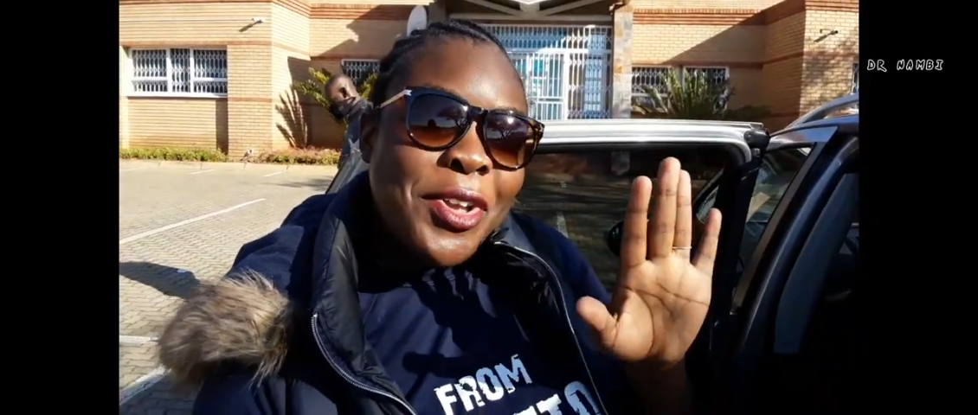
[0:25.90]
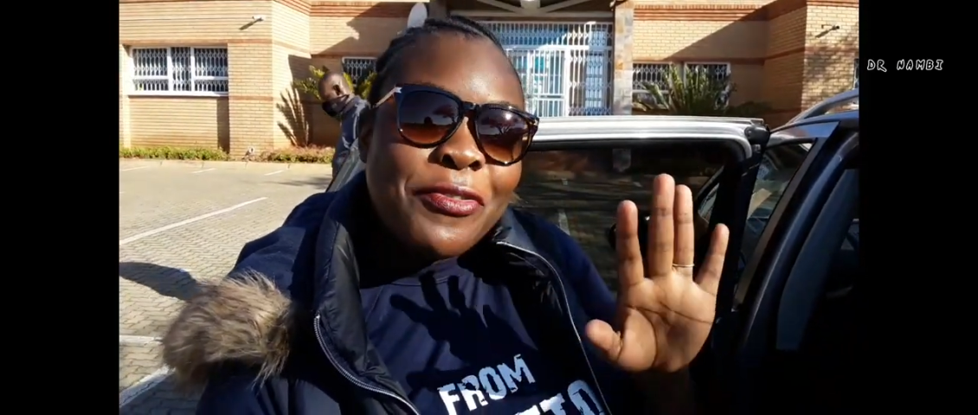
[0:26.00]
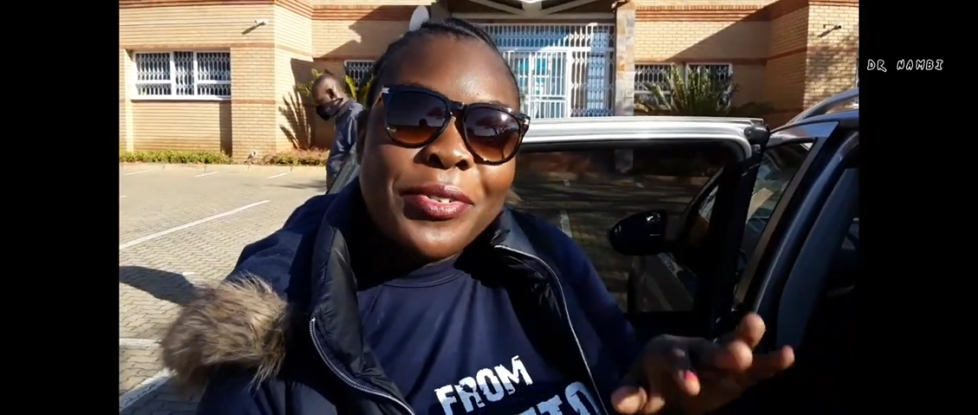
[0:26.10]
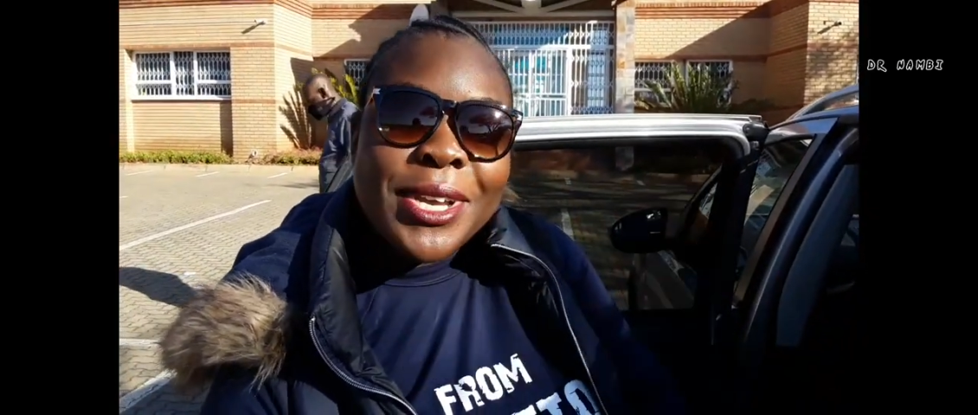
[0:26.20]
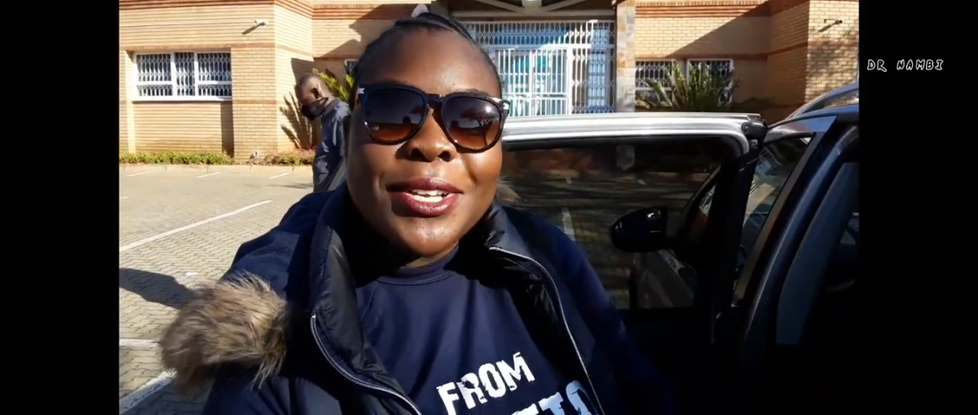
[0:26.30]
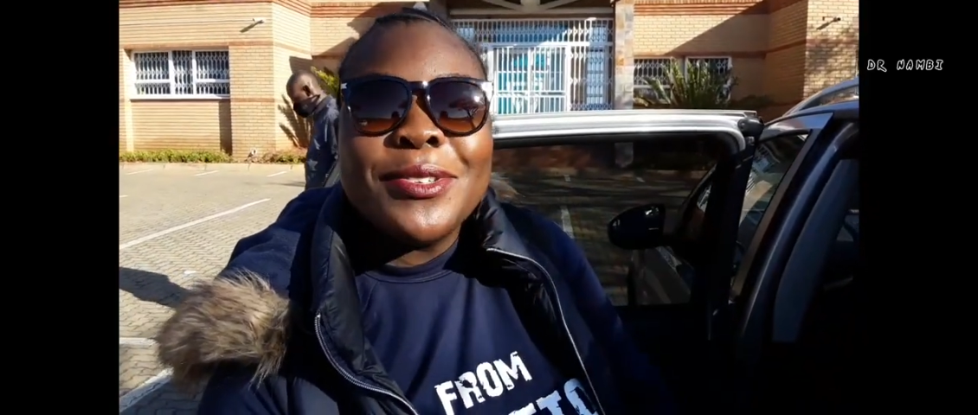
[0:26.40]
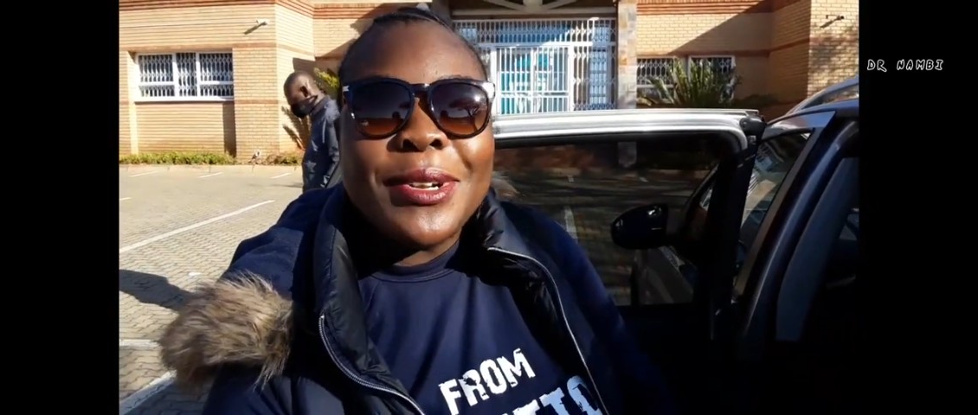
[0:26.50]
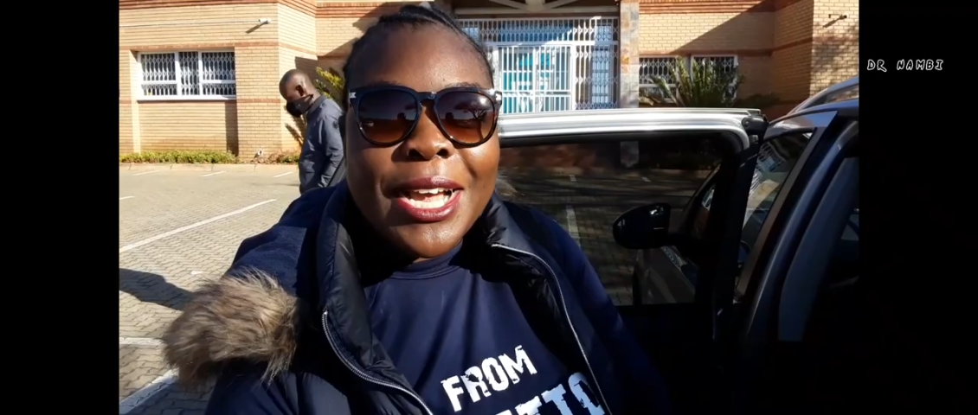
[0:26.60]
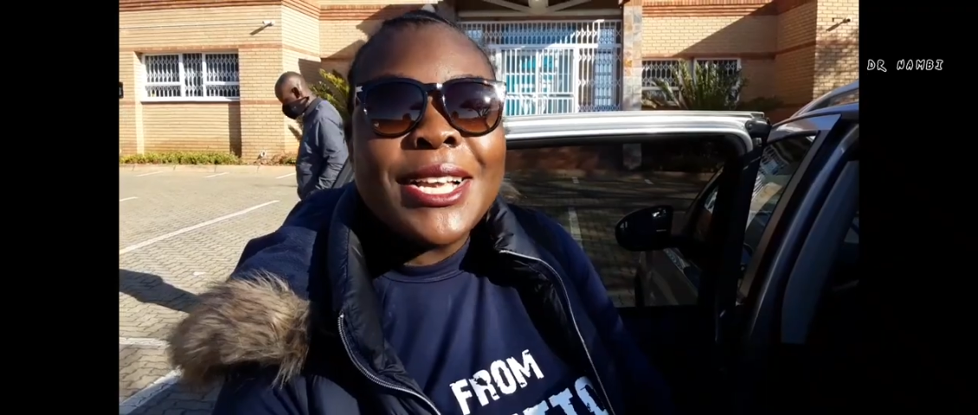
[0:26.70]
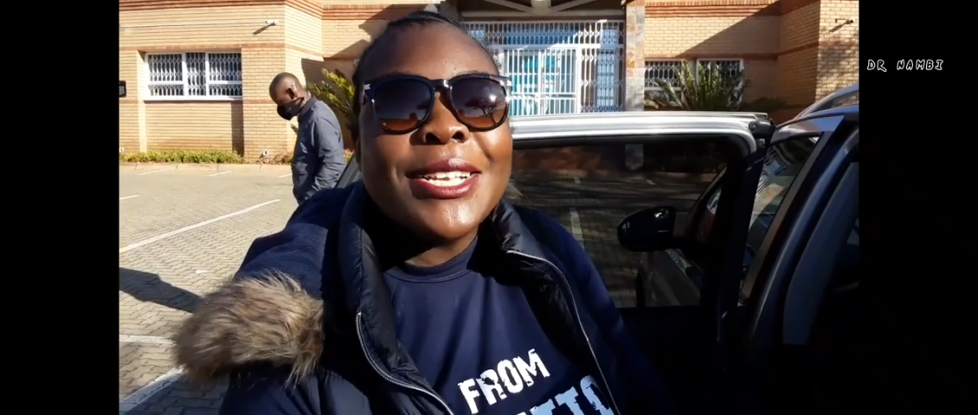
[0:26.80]
Don't forget
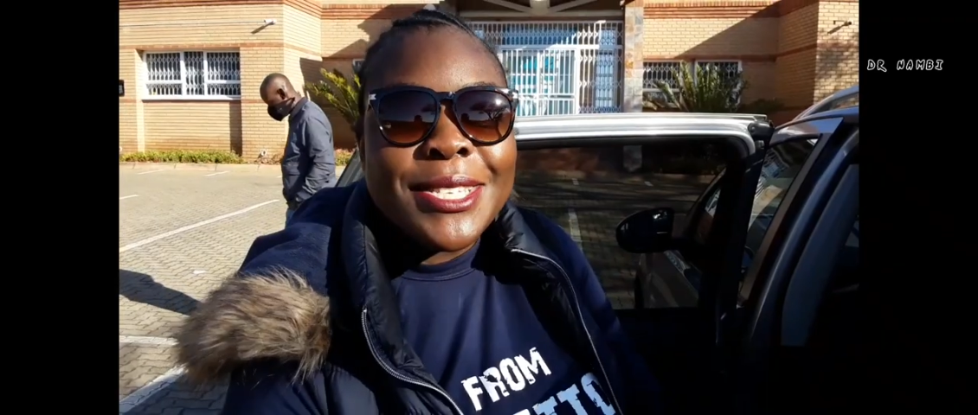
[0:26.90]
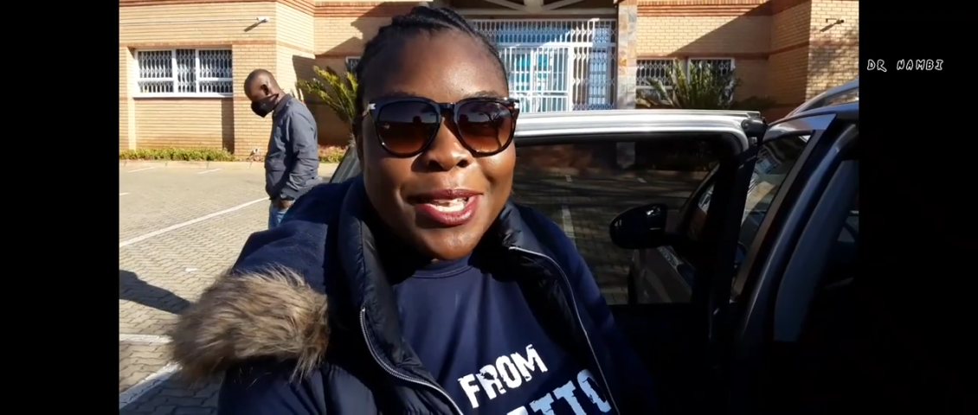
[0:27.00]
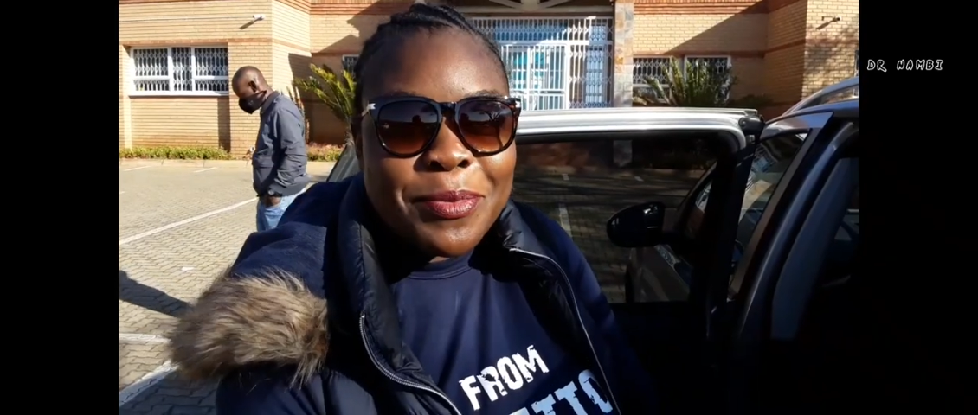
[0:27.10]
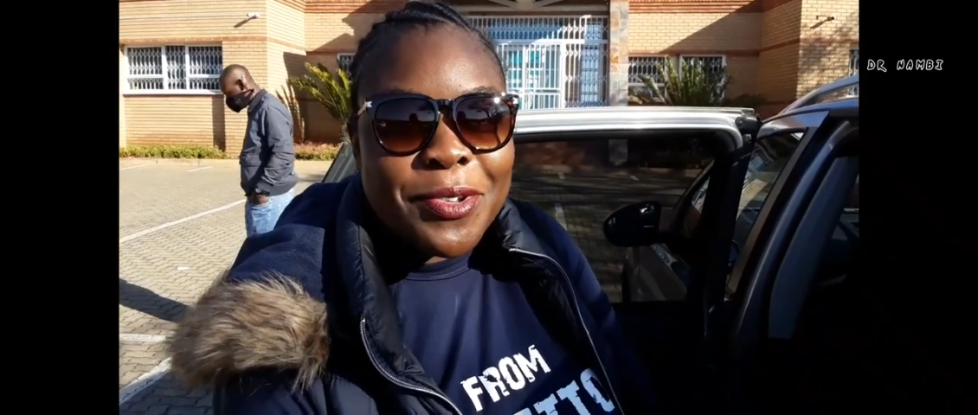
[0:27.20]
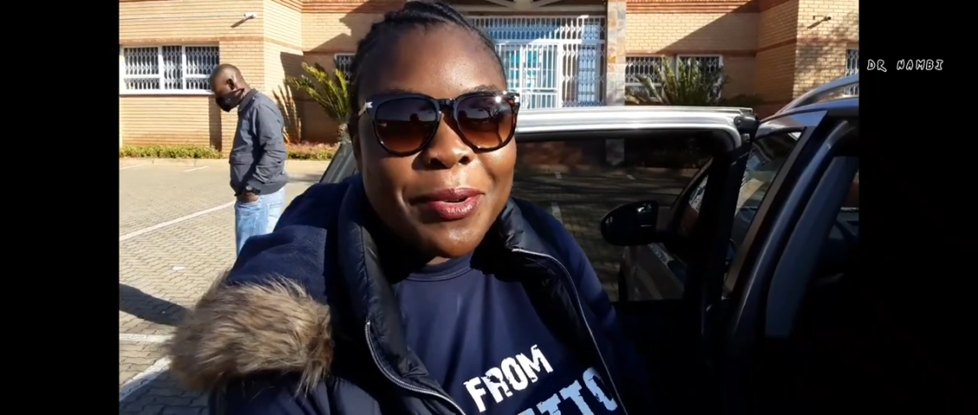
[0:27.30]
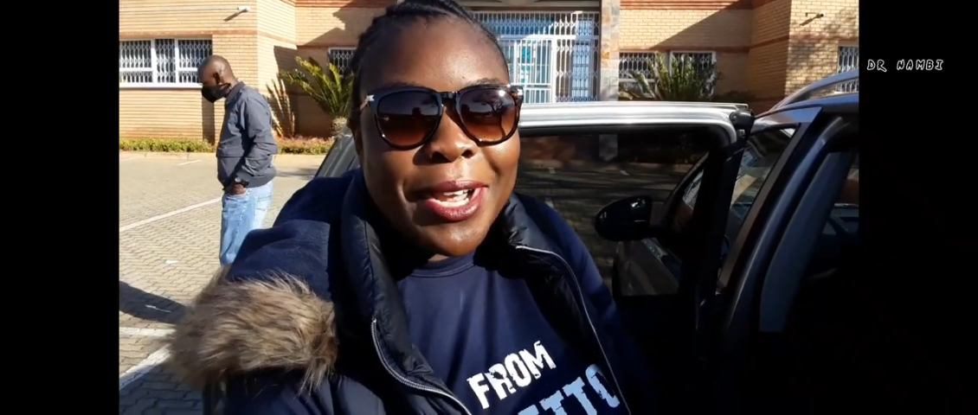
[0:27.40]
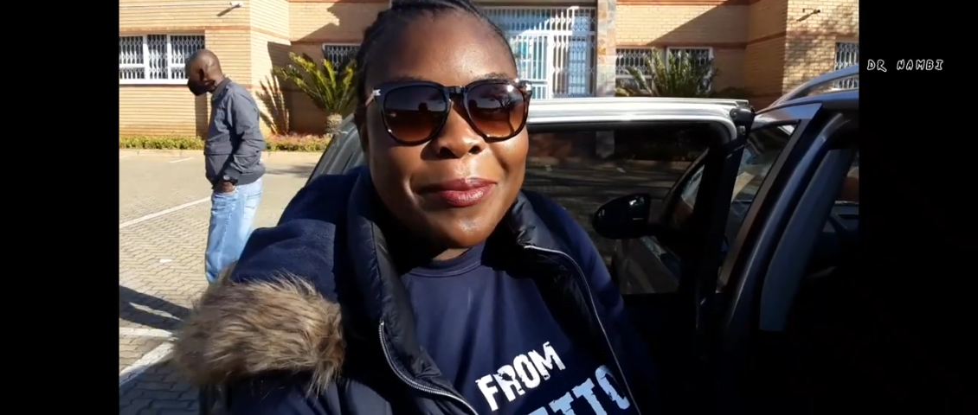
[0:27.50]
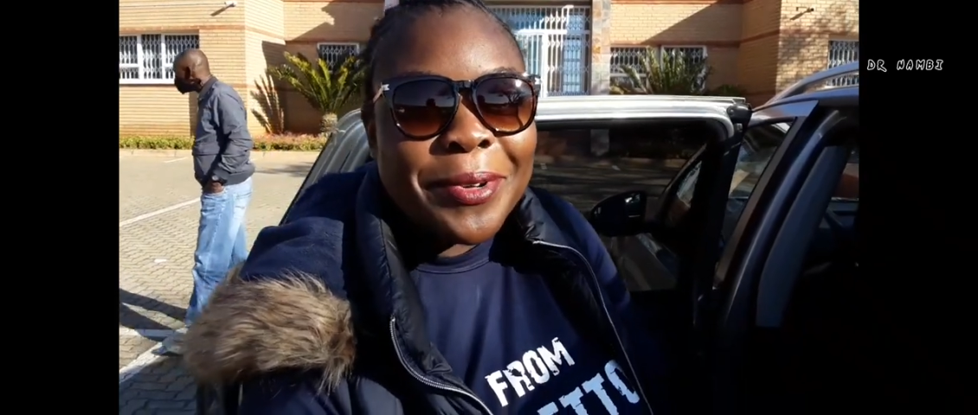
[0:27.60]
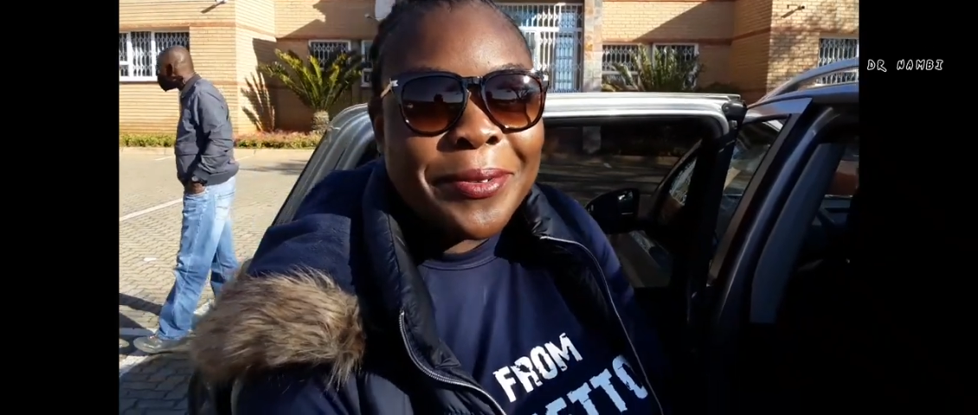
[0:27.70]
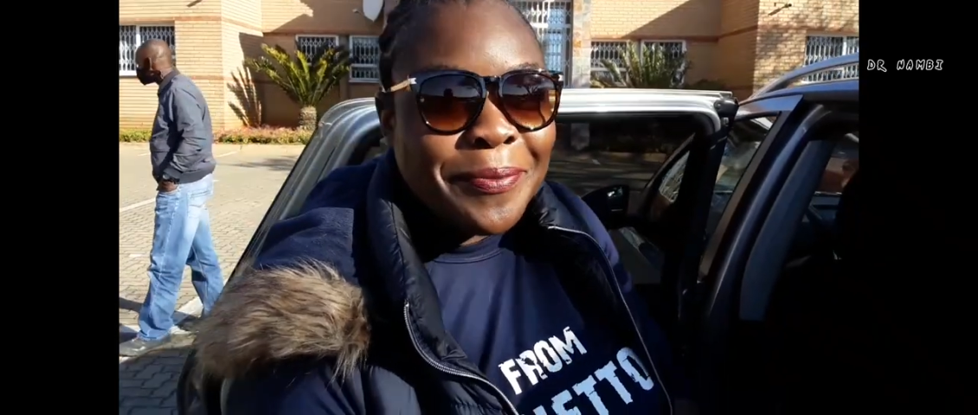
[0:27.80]
to like and
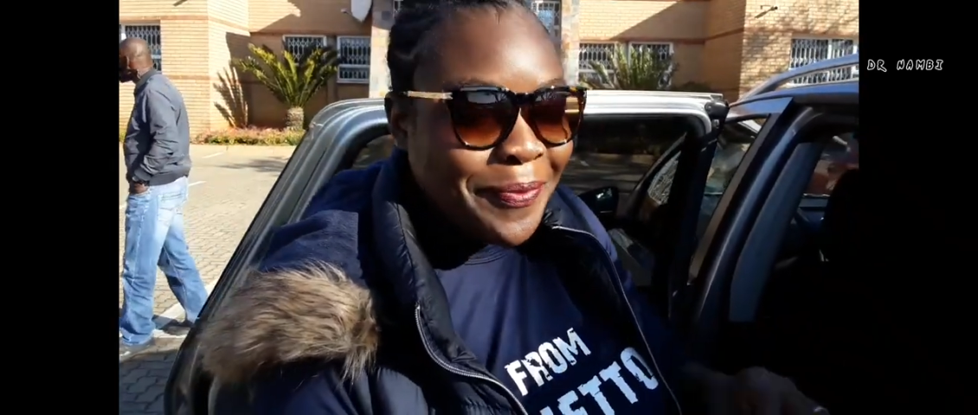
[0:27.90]
subscribe.